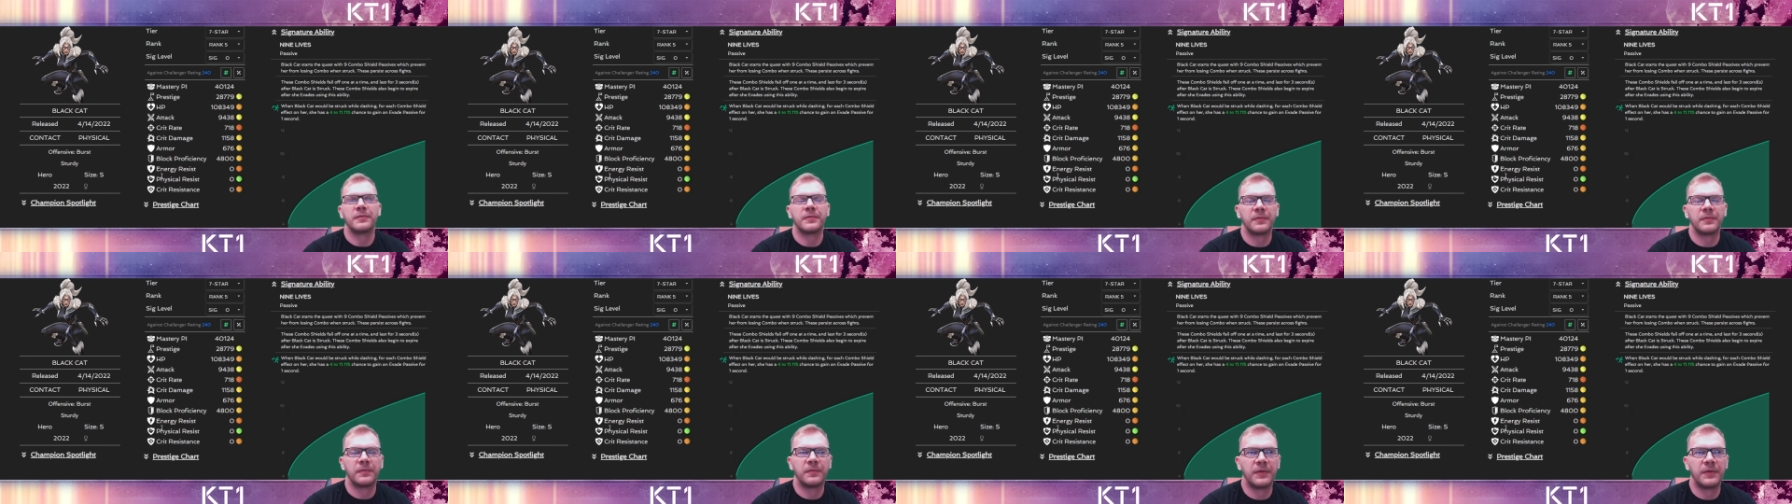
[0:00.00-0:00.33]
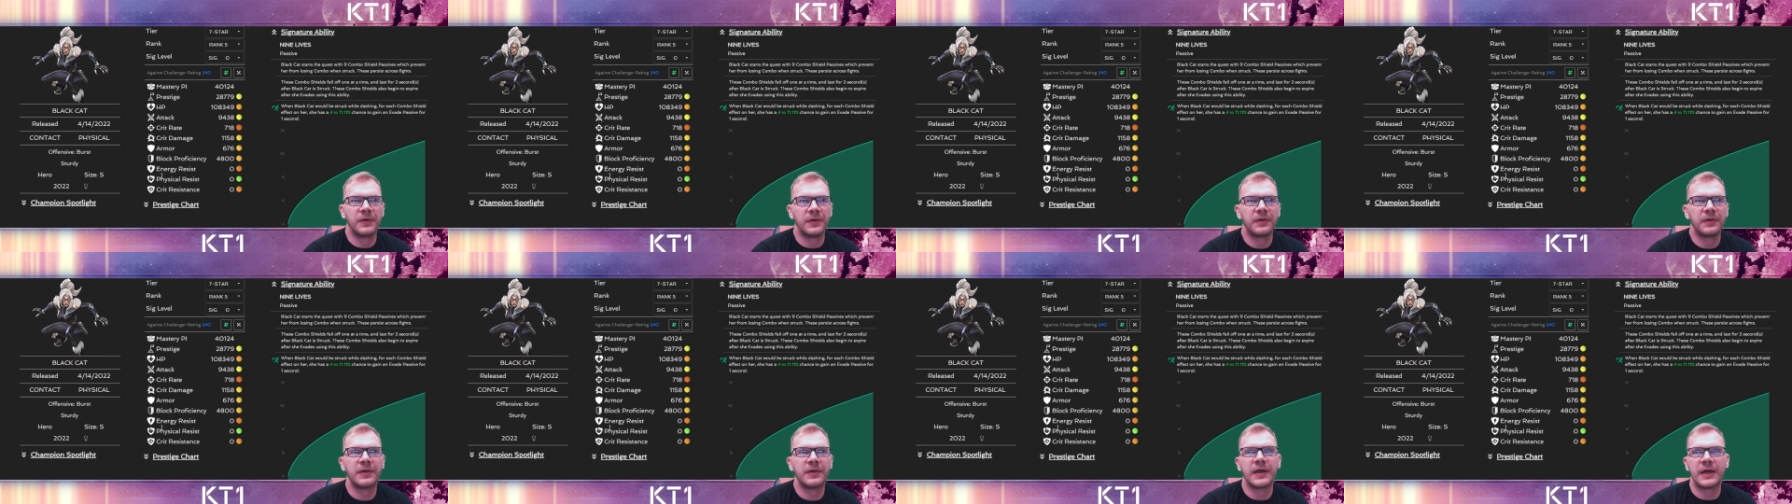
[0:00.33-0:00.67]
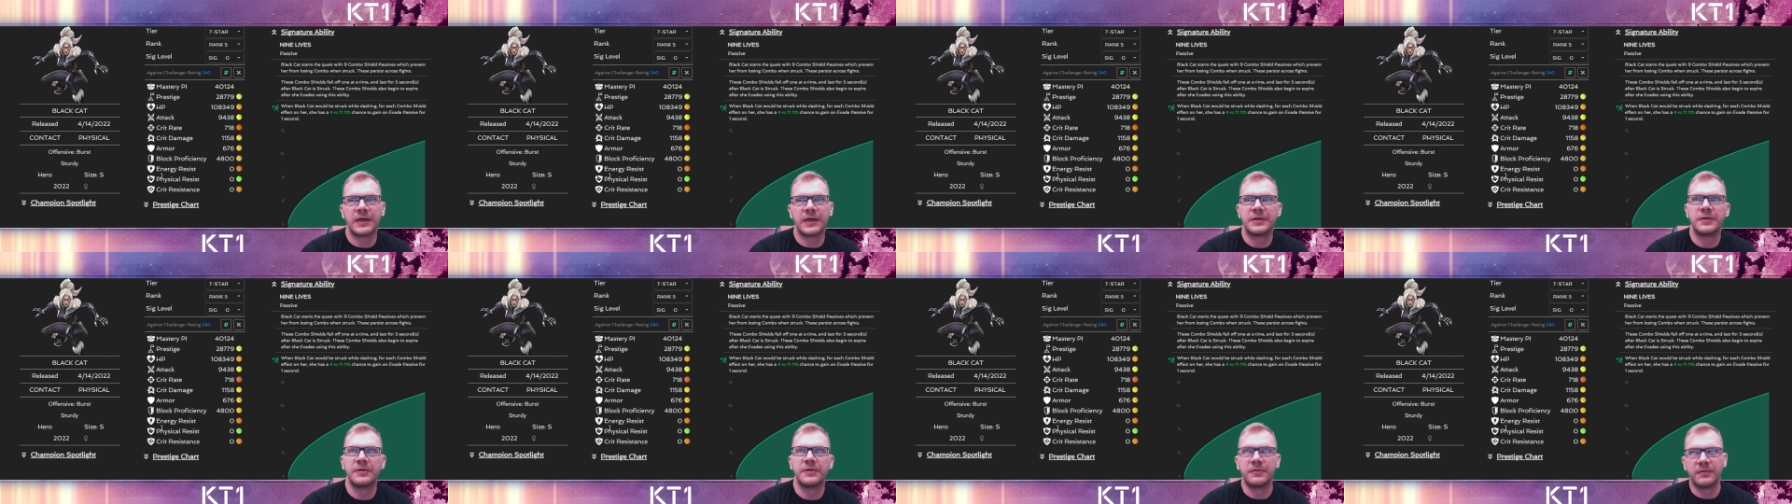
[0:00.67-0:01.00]
will
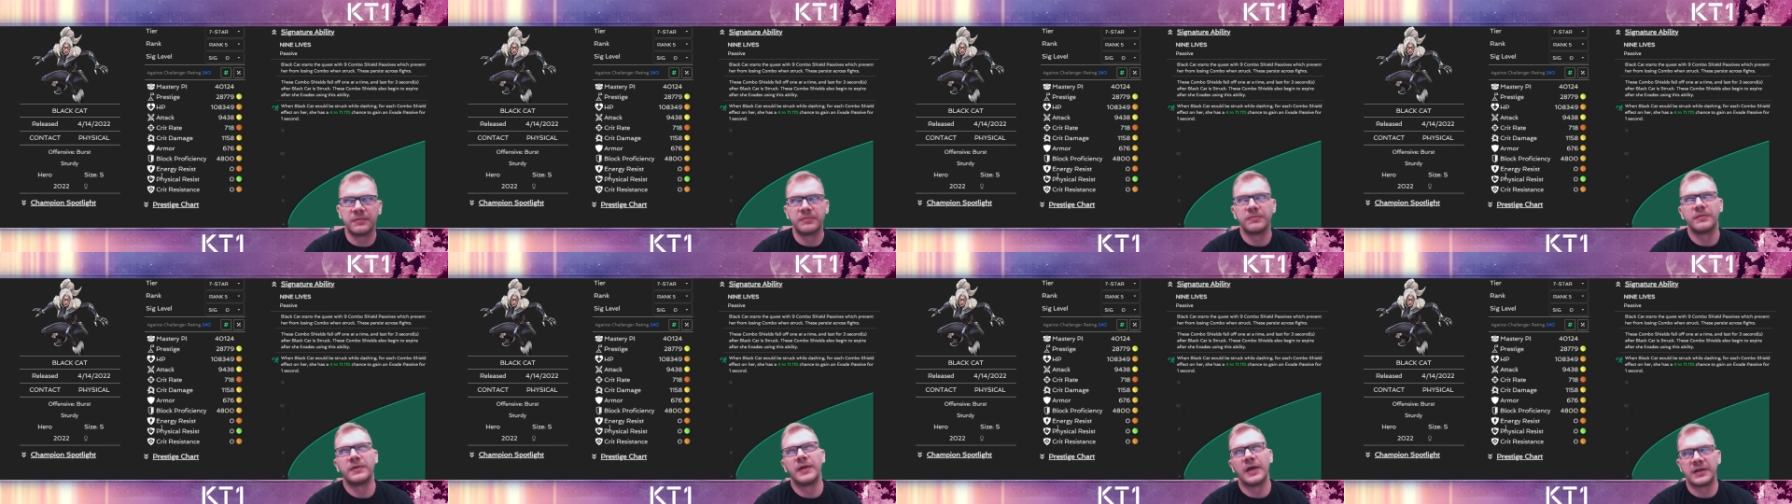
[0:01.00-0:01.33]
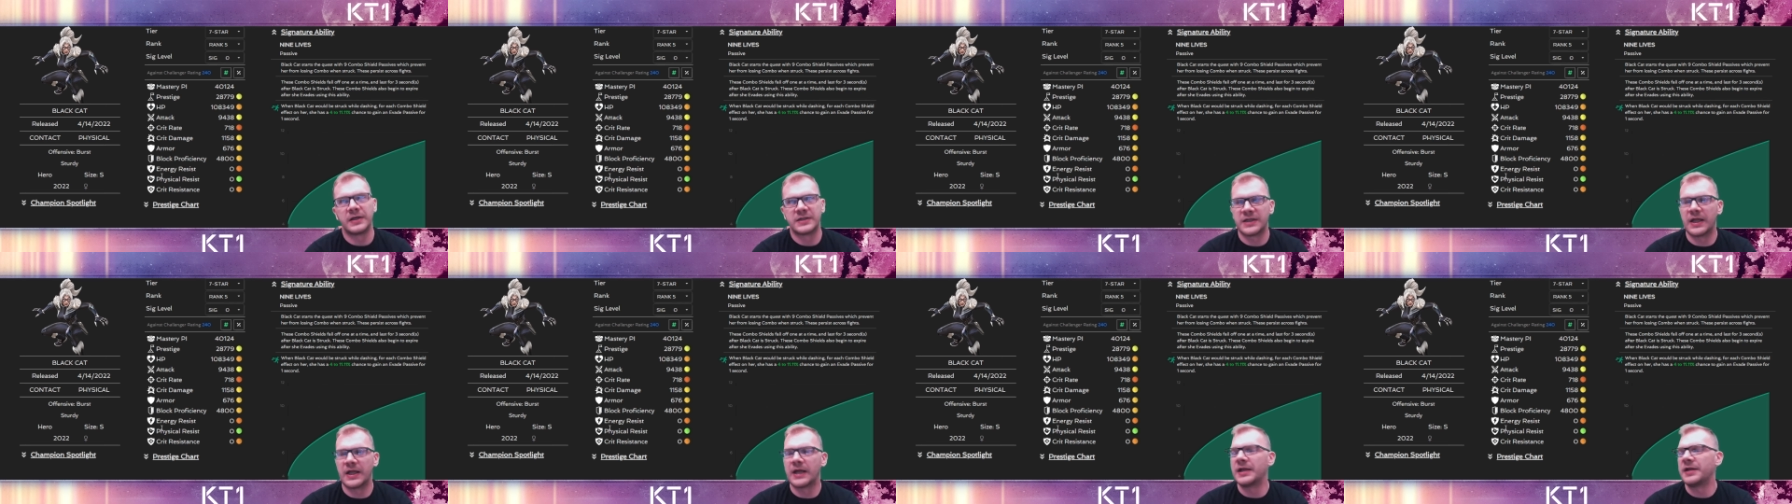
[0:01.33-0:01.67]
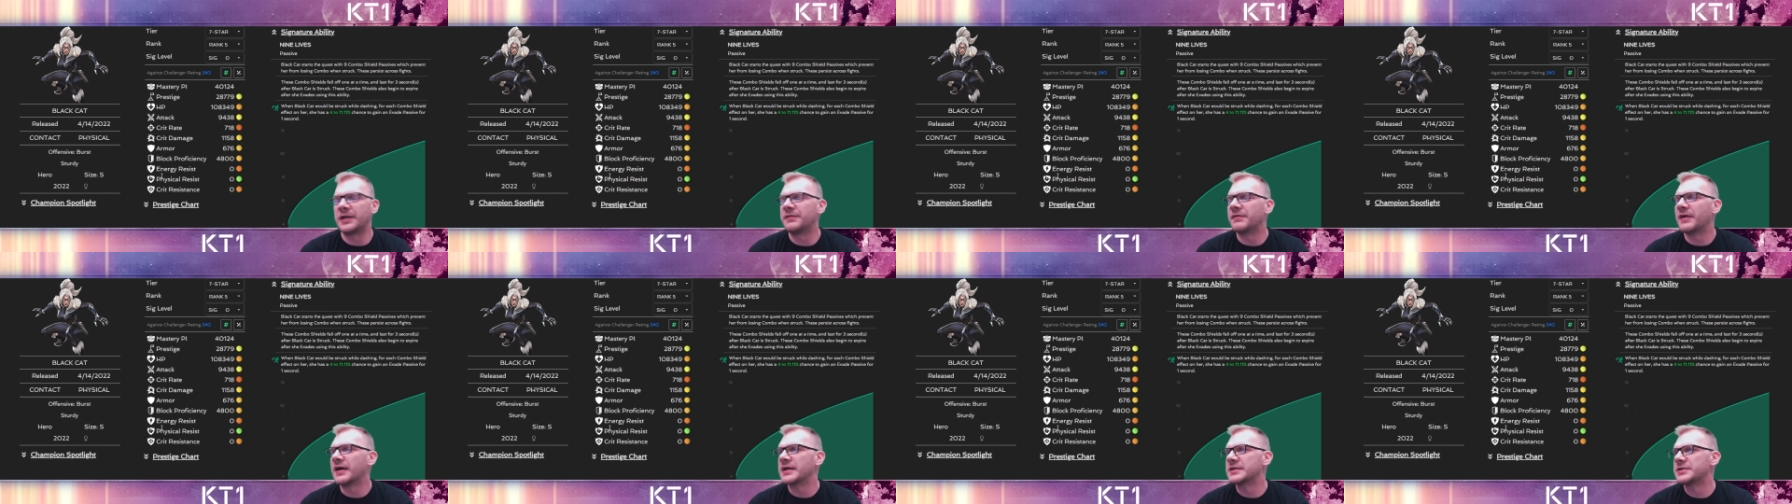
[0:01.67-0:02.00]
get you there slightly
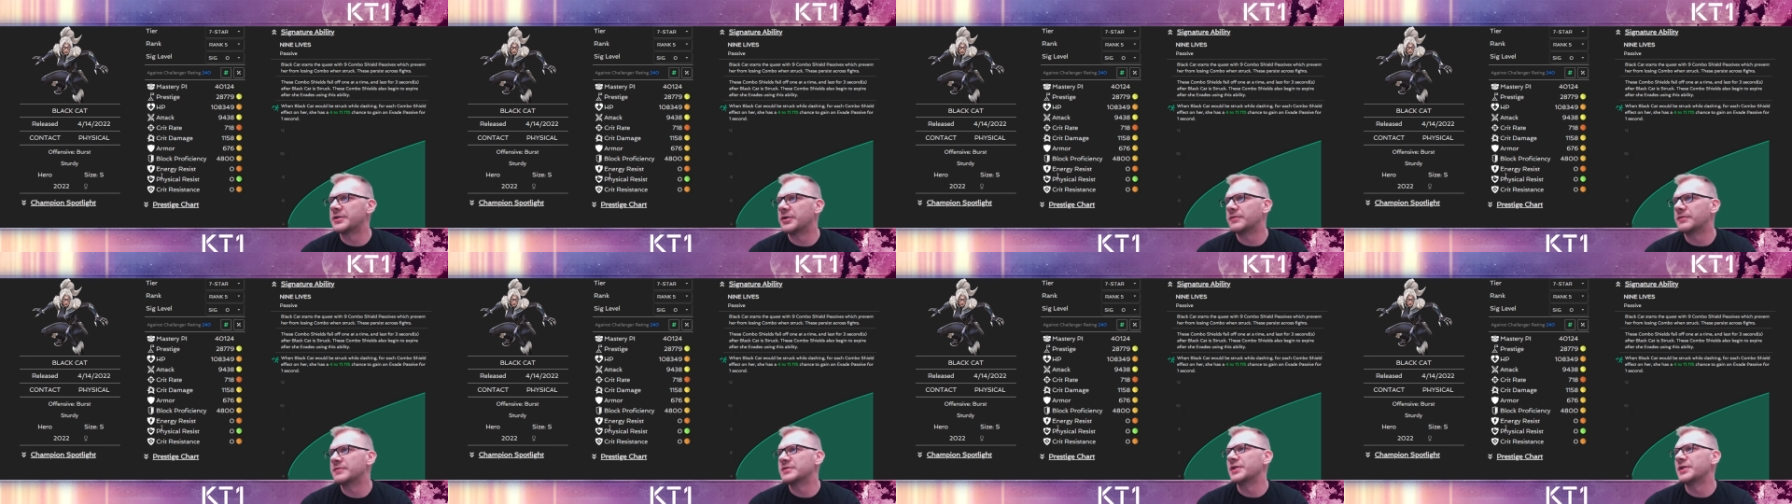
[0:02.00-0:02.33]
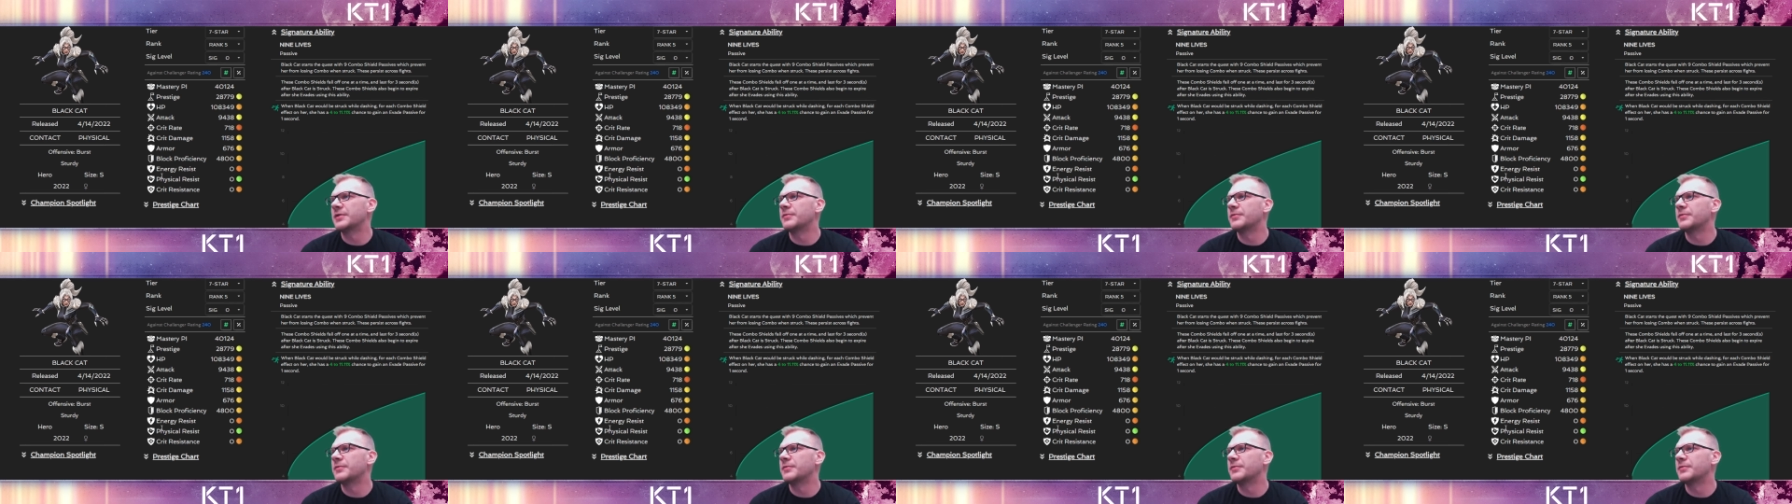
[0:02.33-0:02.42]
faster, obviously,